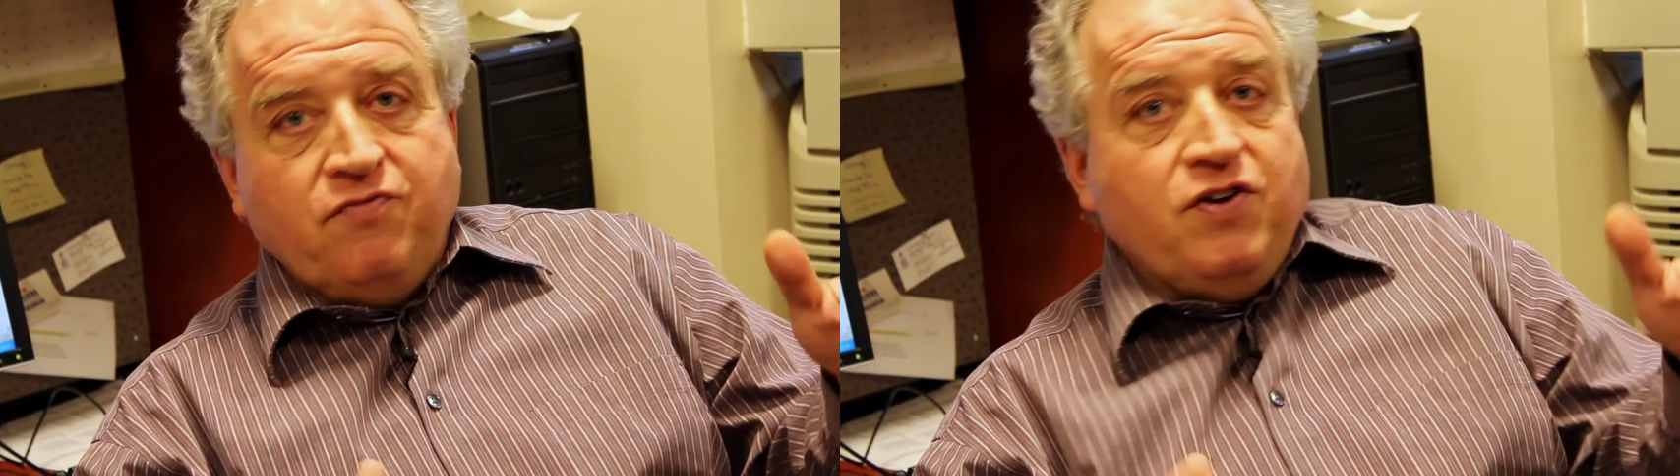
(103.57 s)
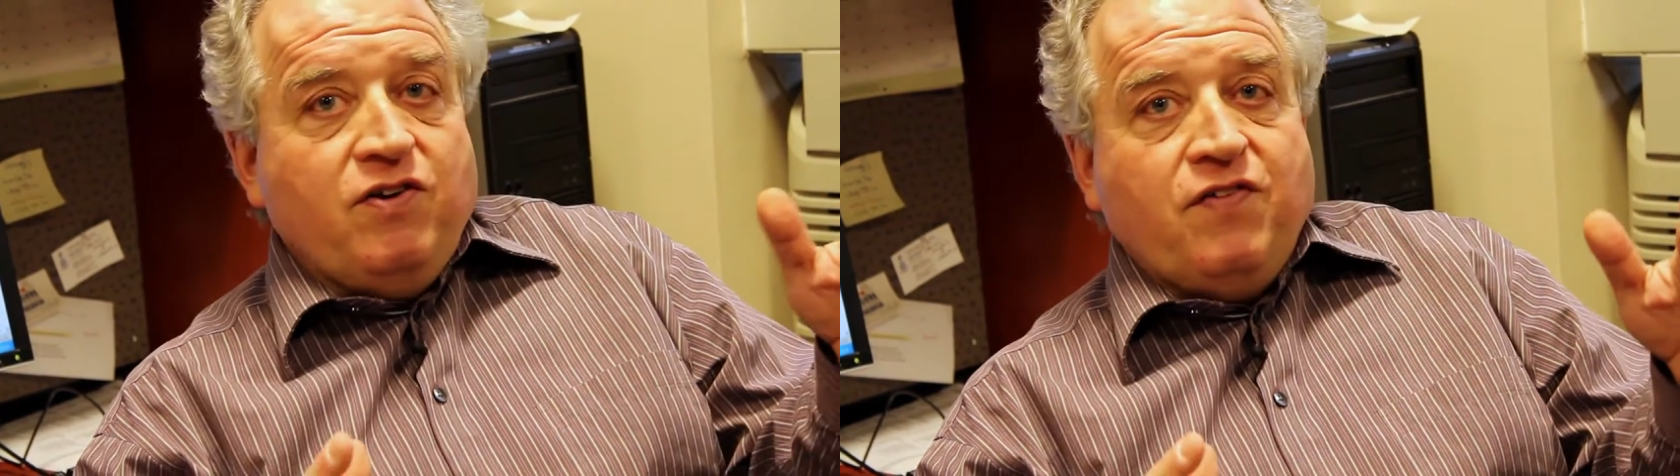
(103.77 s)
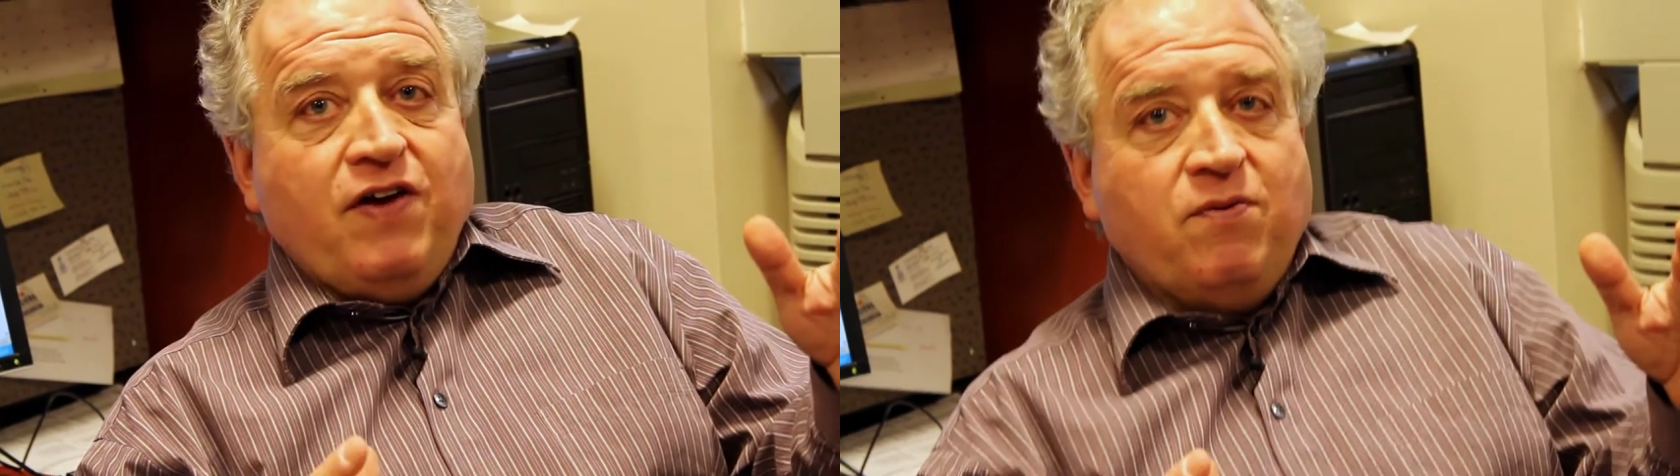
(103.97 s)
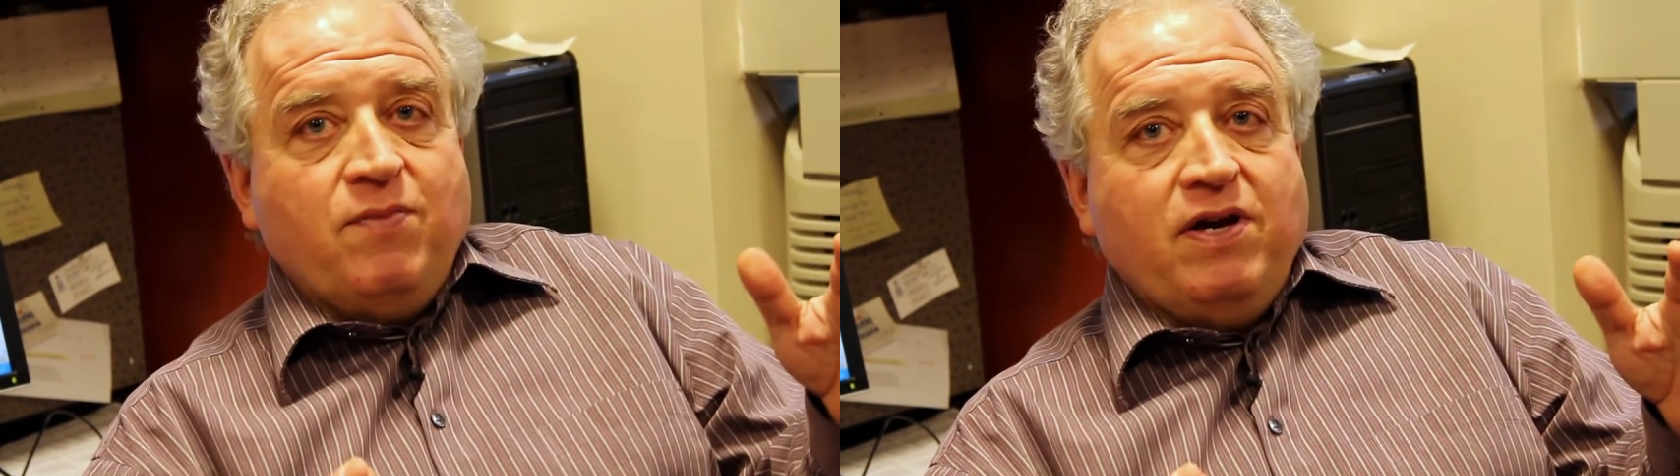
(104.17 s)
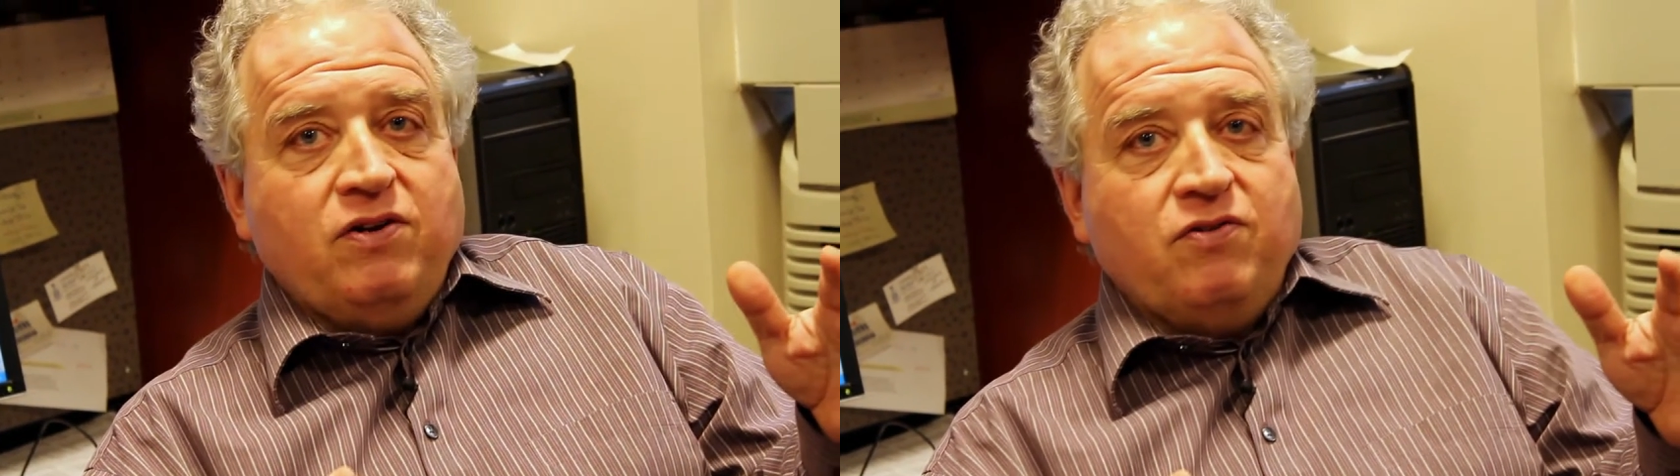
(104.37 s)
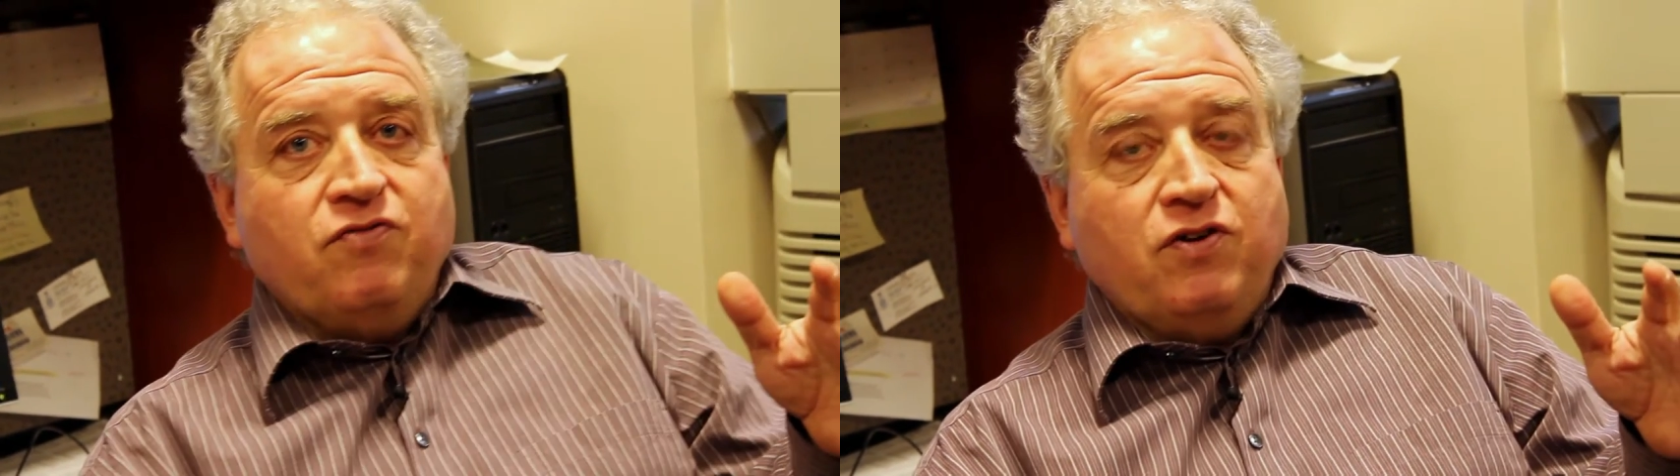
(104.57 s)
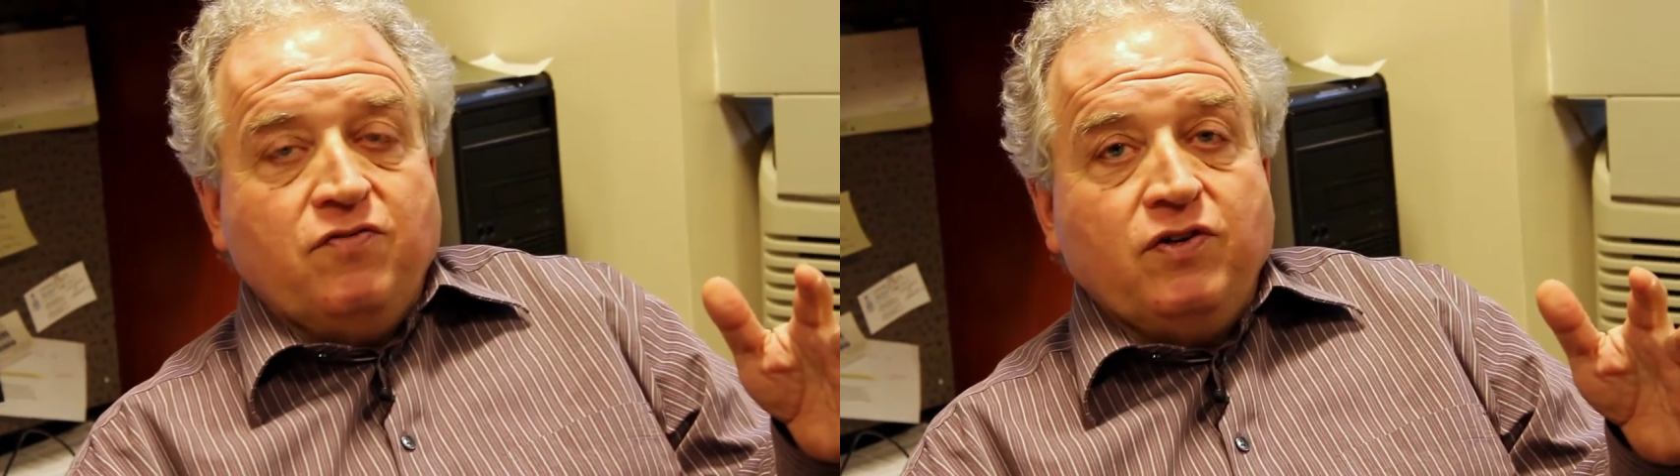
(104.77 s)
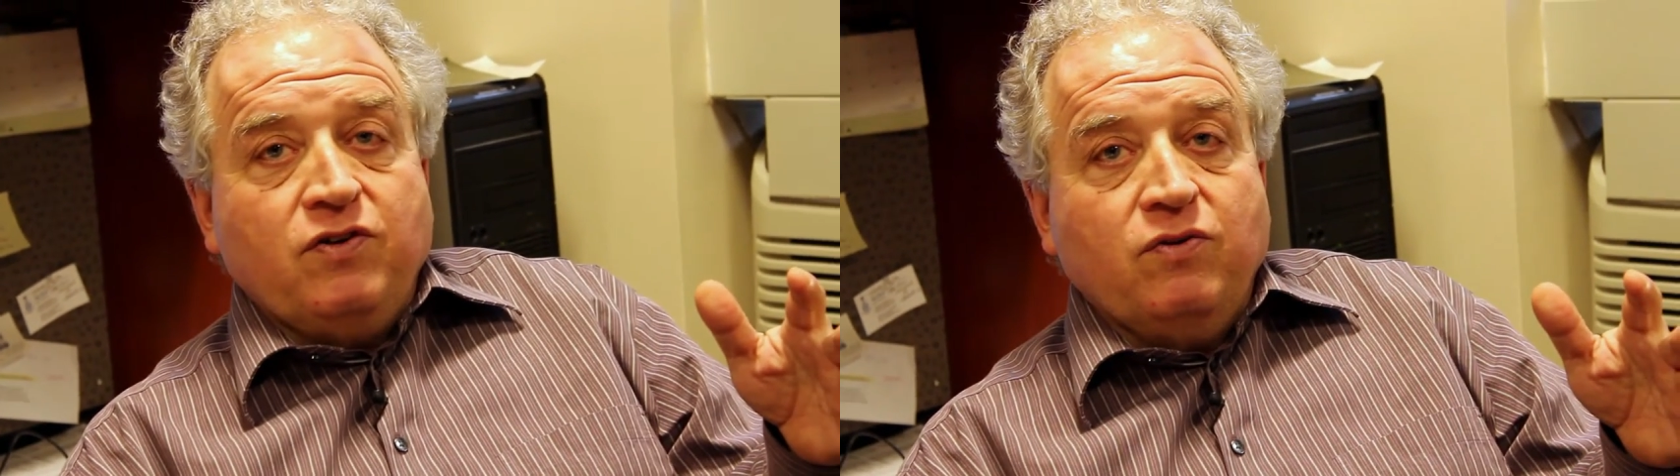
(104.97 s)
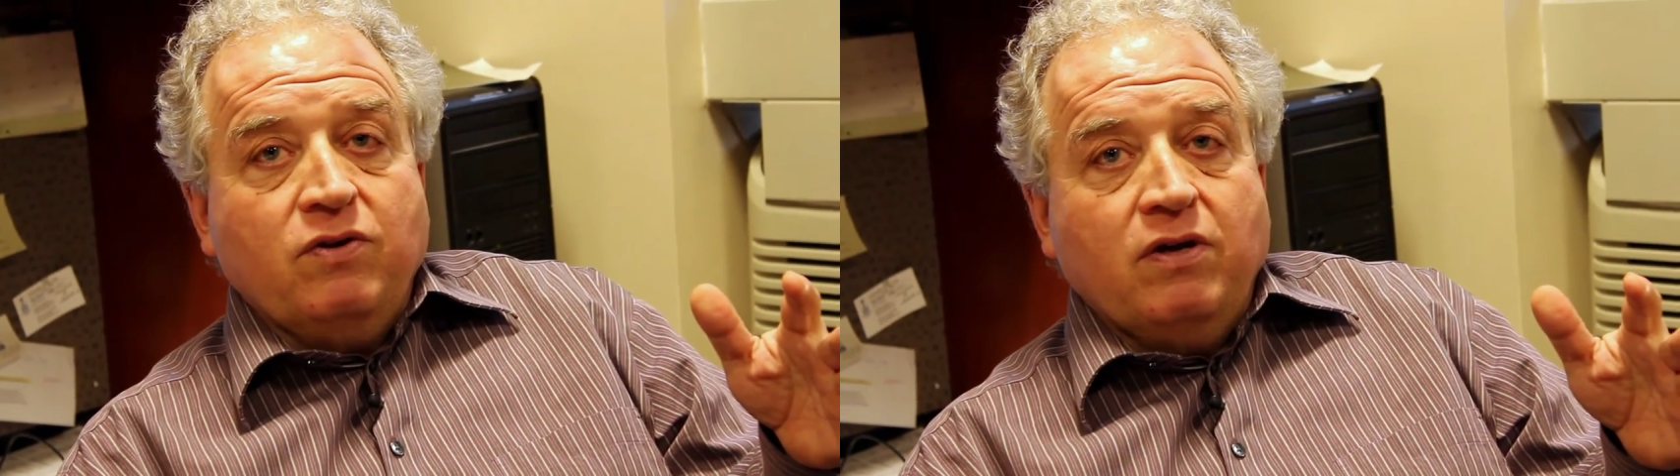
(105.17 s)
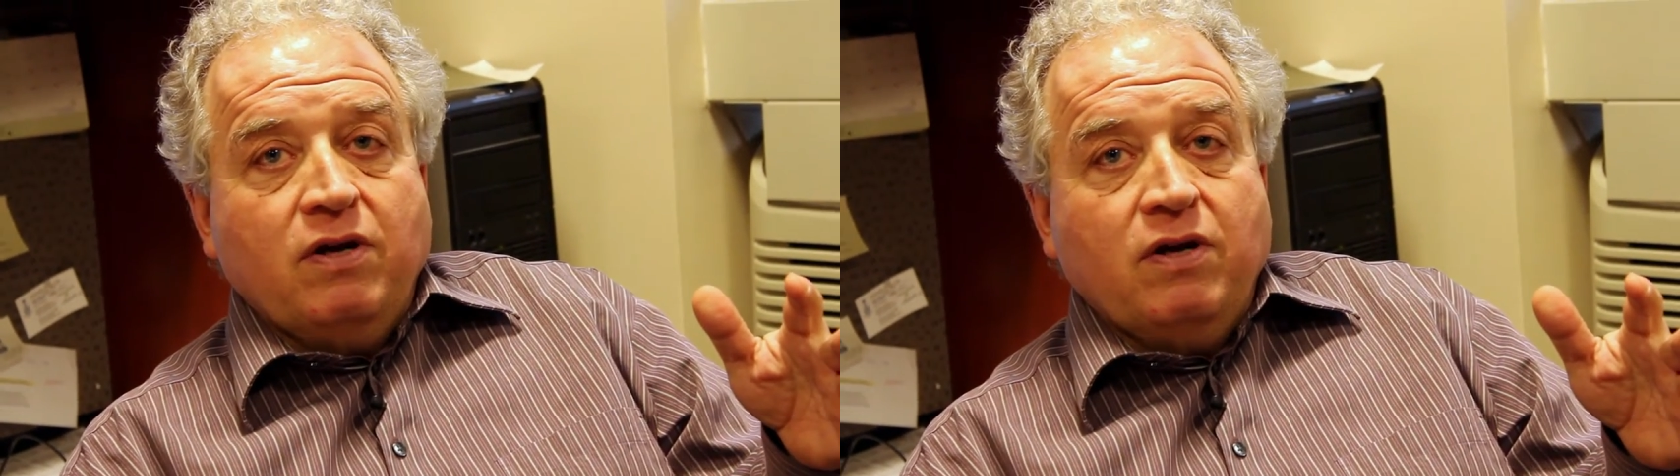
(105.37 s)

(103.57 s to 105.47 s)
very fat man in front of you.